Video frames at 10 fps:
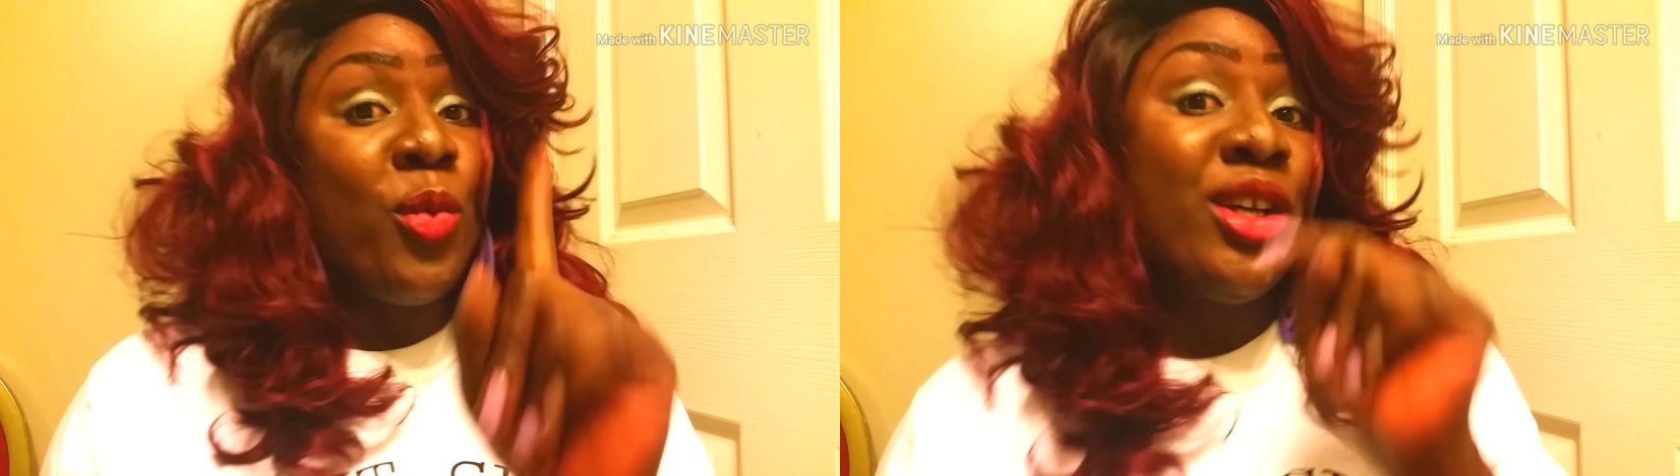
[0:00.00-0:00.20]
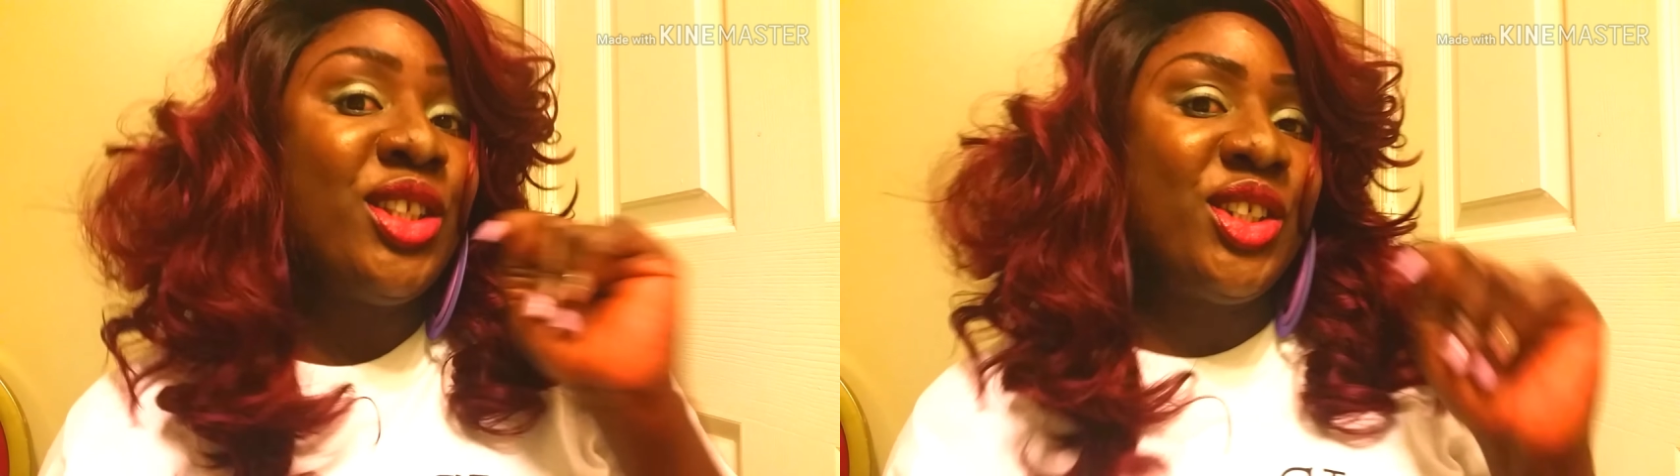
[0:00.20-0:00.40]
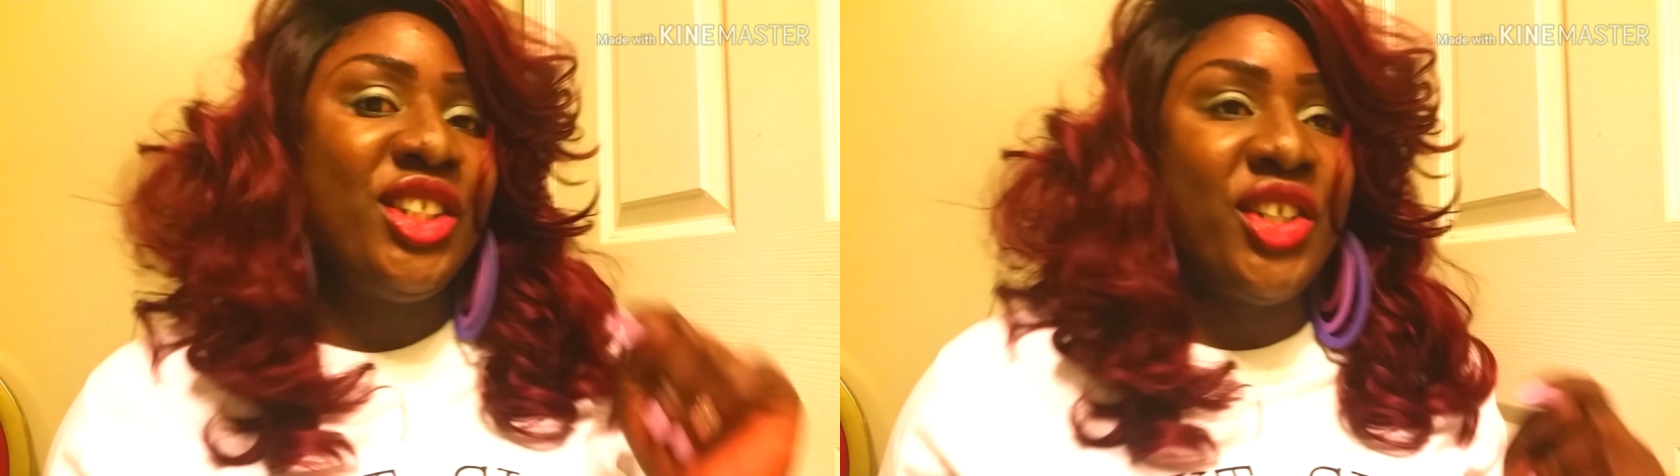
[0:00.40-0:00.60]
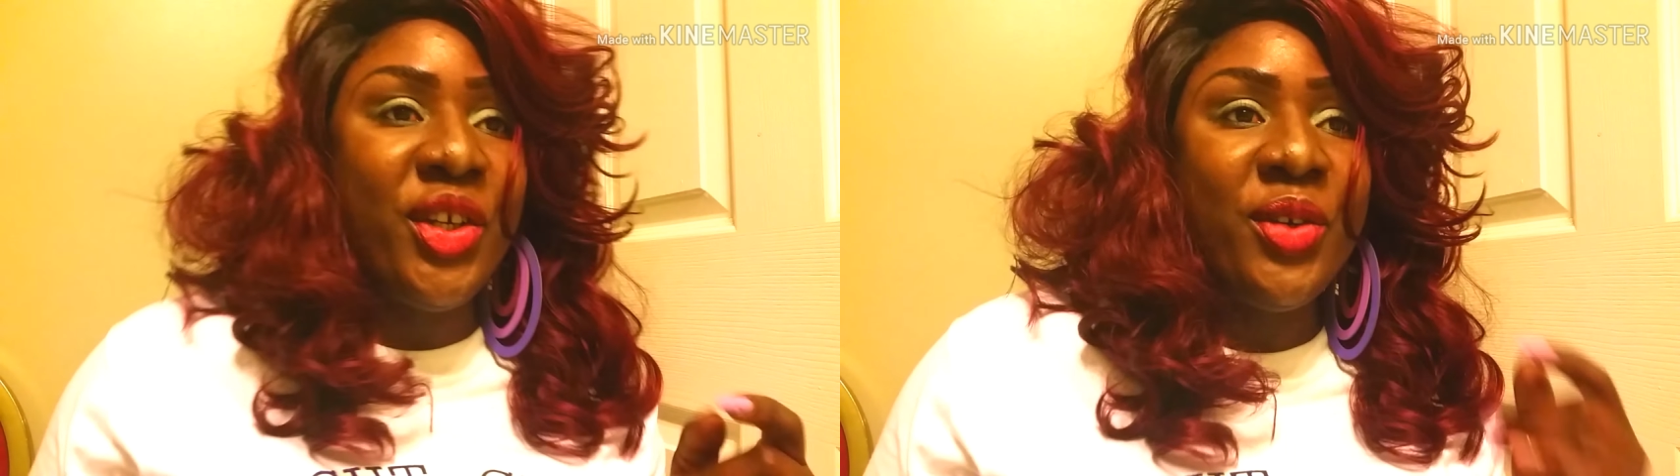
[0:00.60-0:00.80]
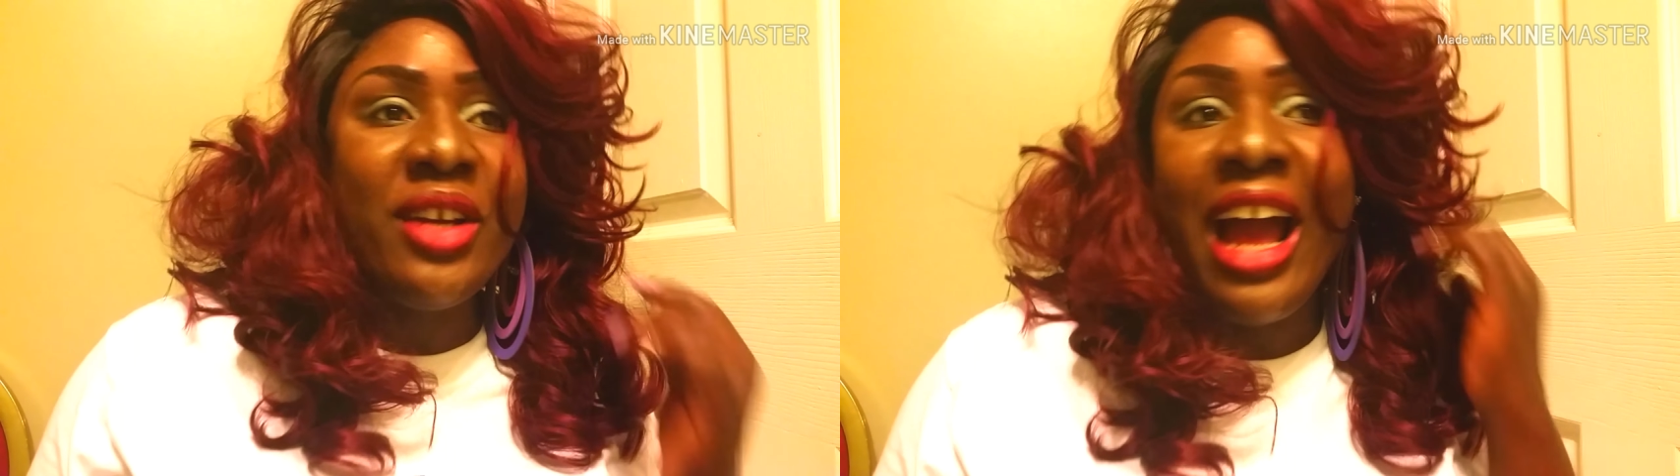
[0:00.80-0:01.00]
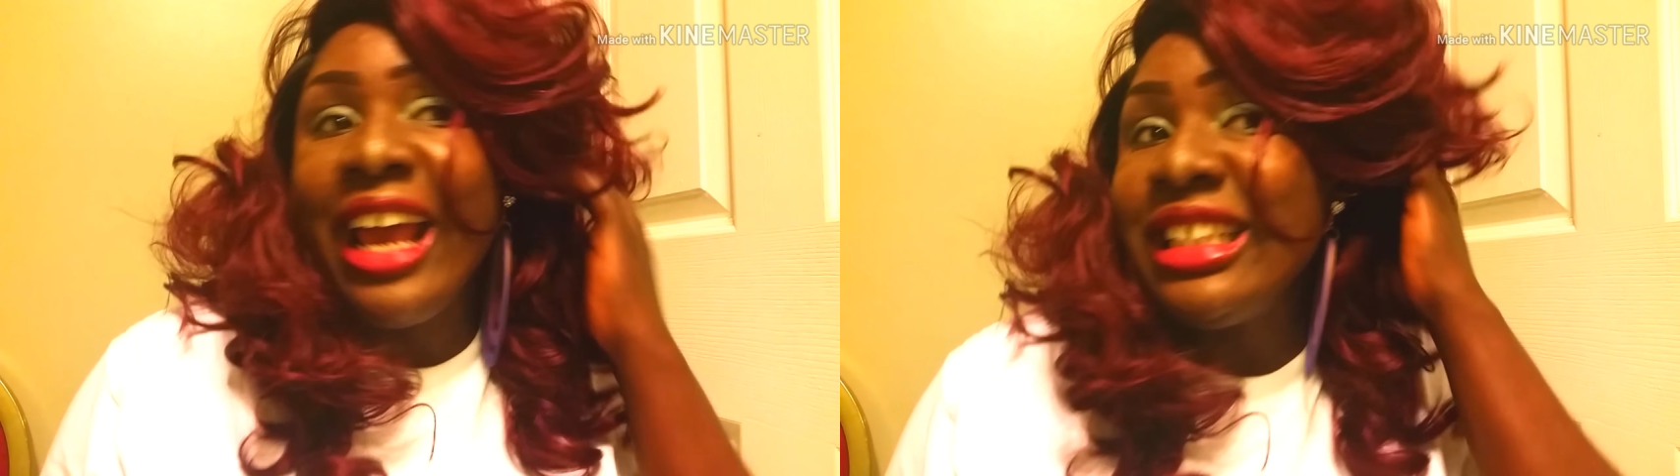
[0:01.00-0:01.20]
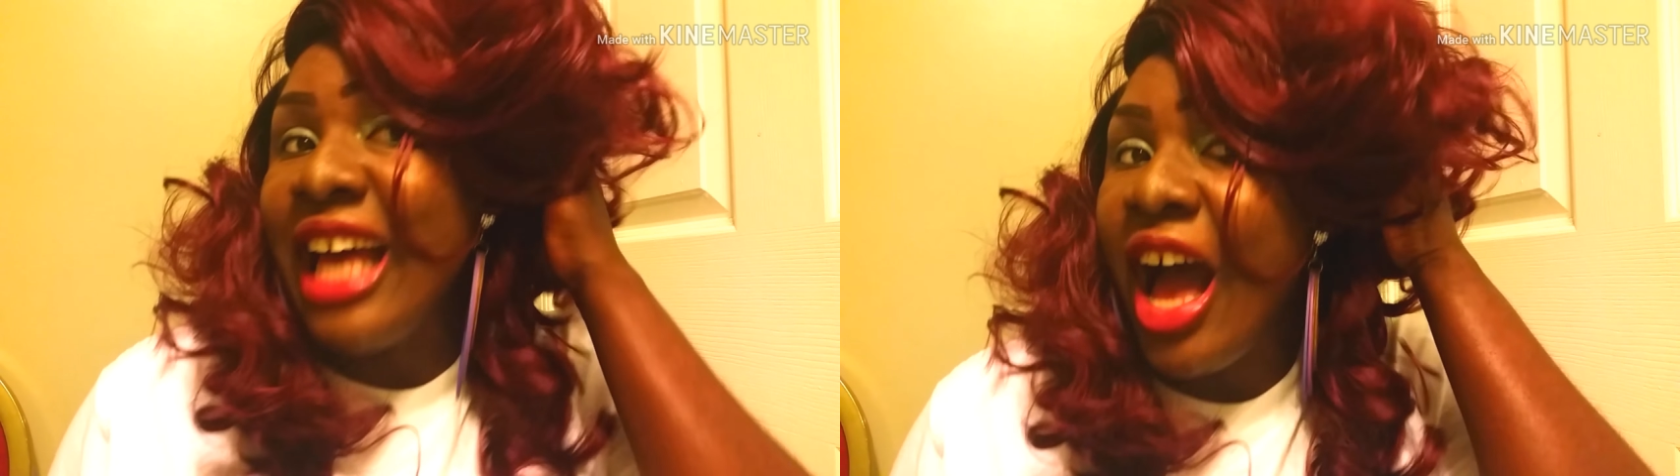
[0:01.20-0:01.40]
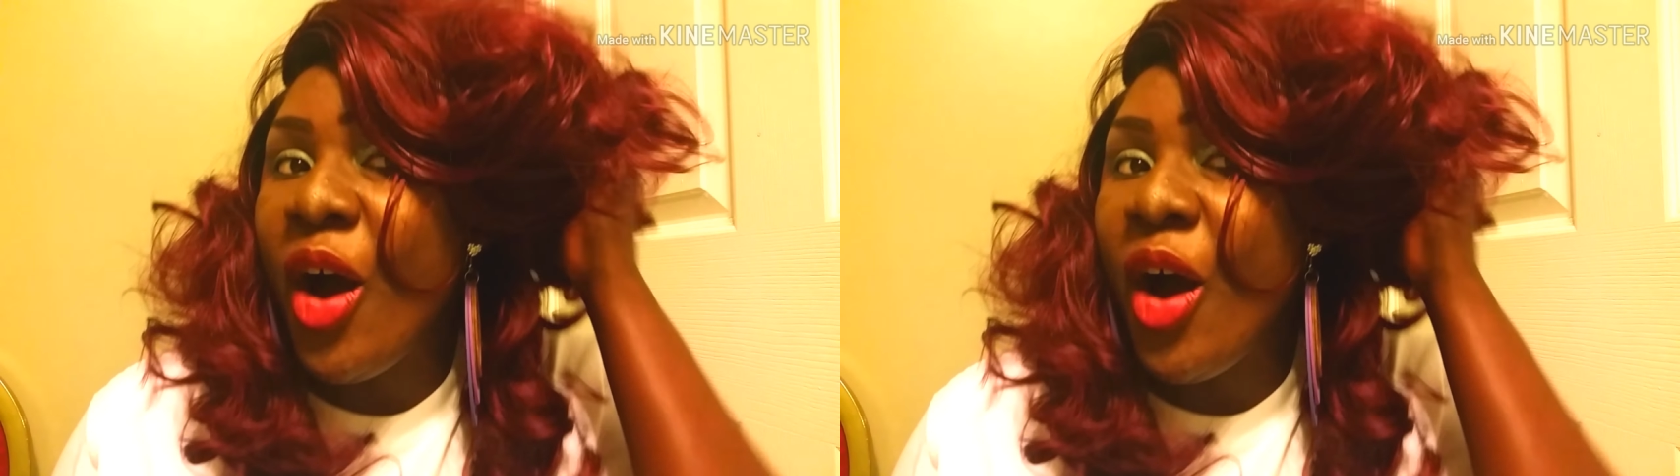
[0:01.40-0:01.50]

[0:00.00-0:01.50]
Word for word: want to show you guys